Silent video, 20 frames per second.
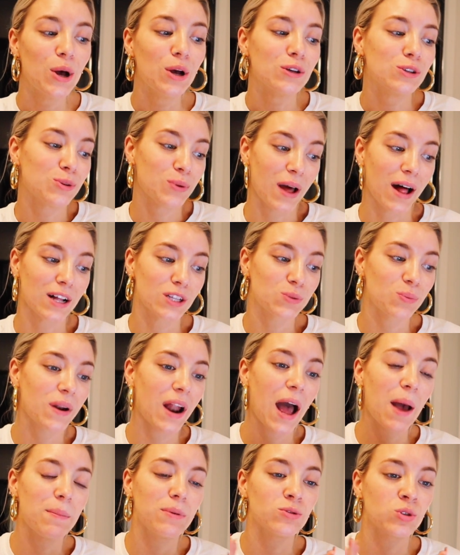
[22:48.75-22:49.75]
So yeah, that's what
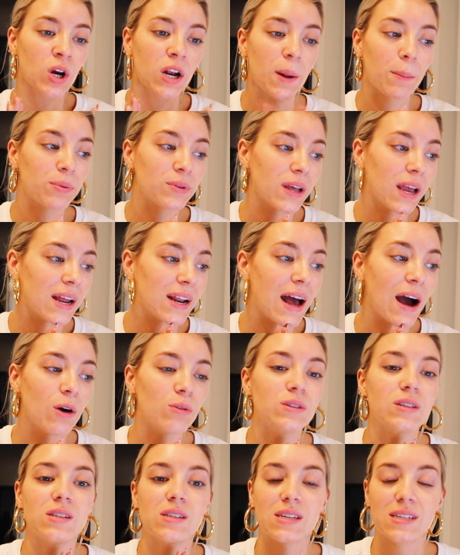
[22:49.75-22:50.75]
I've been trying to plan
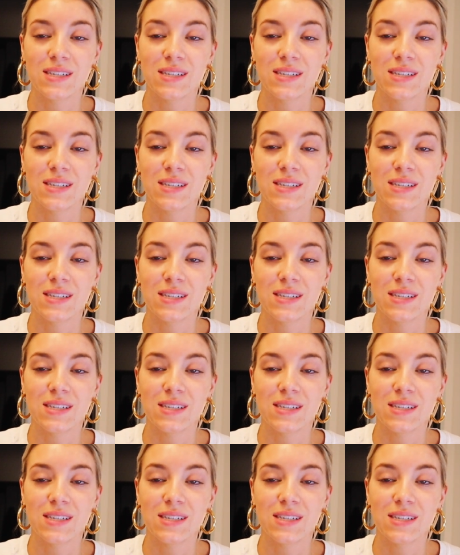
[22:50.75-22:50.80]
out